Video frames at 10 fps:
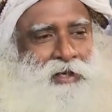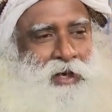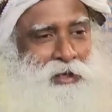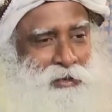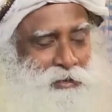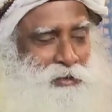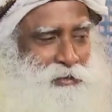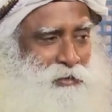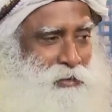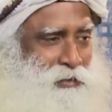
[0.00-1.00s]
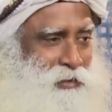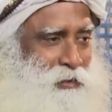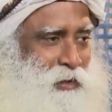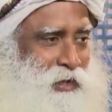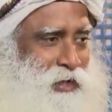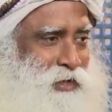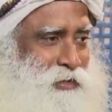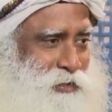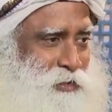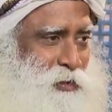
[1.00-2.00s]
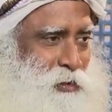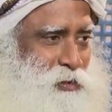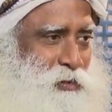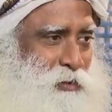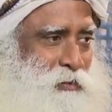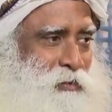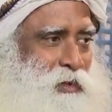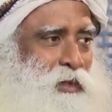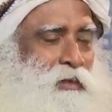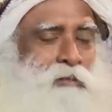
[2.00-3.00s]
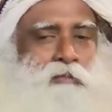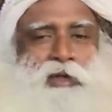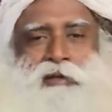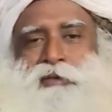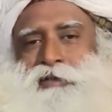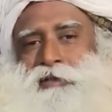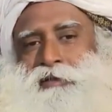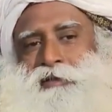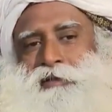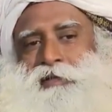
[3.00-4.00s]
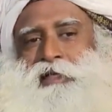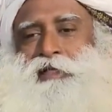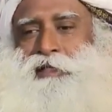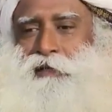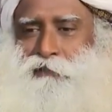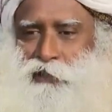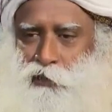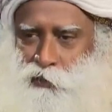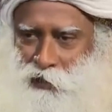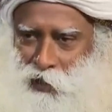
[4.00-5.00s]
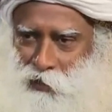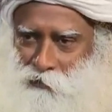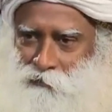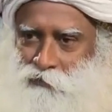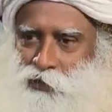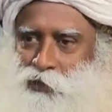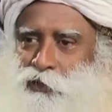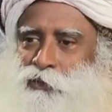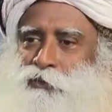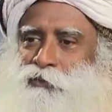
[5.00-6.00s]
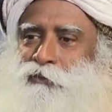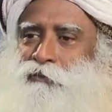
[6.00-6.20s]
And this is so in the Nordic countries also, because things have slowed down within you.